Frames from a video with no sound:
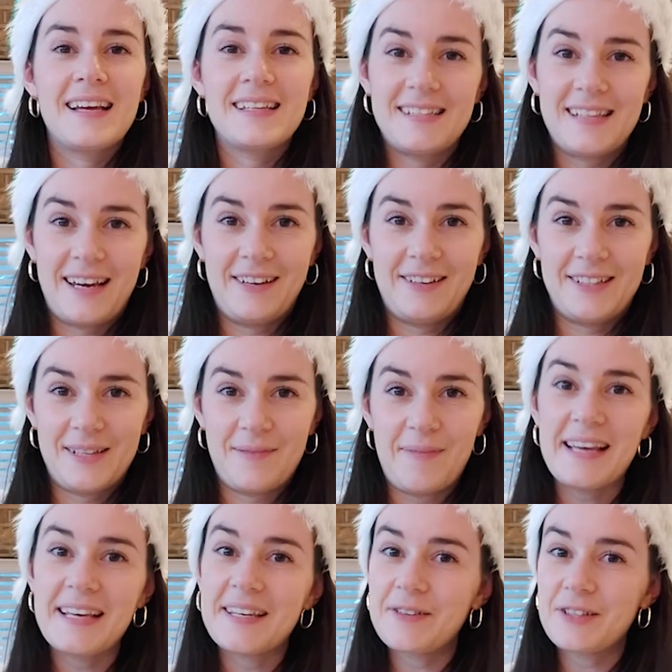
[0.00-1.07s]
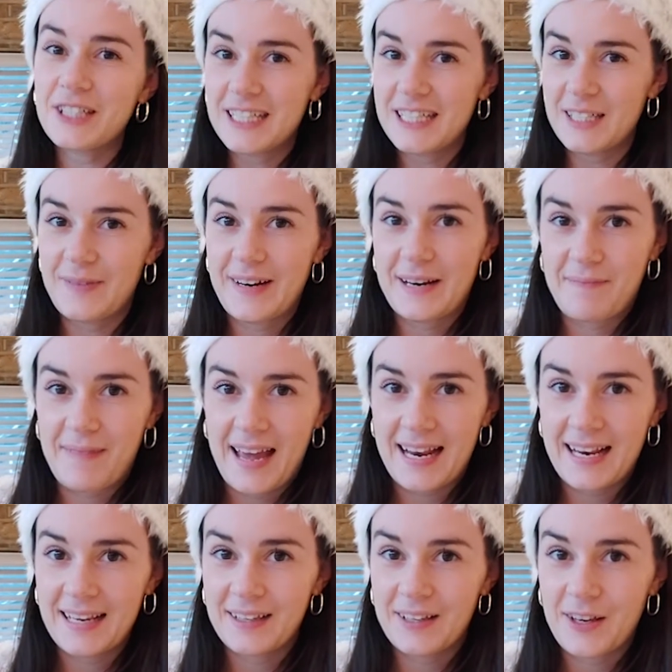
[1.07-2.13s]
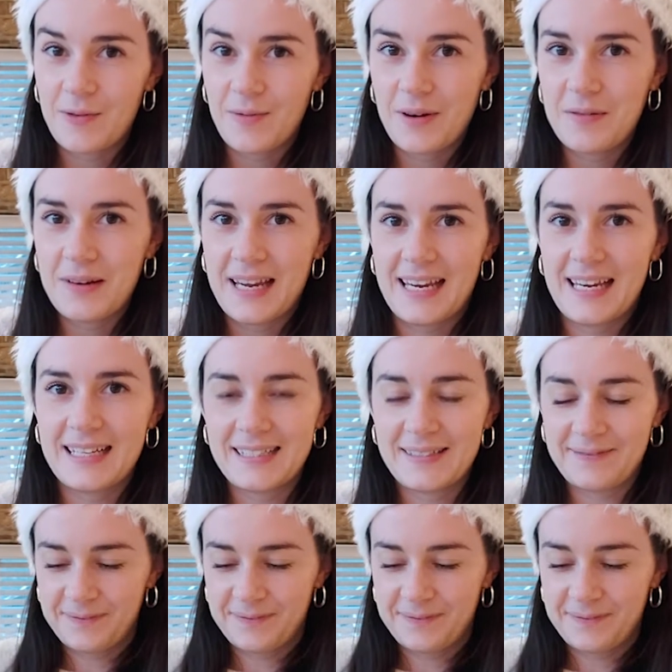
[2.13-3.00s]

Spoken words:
So to make your gingerbread men, you will need